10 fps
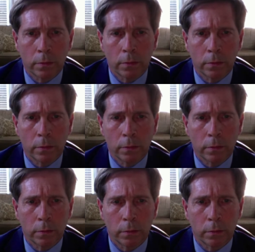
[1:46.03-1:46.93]

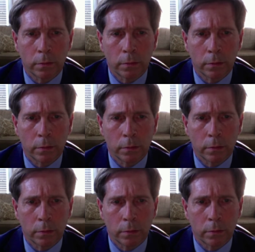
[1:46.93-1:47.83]

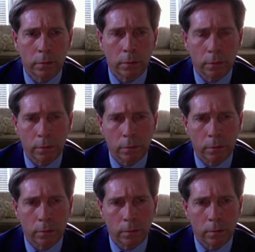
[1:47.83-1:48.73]

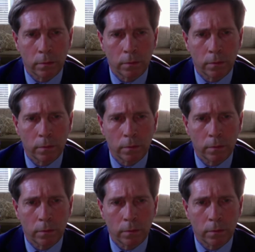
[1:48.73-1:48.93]
(not speaking)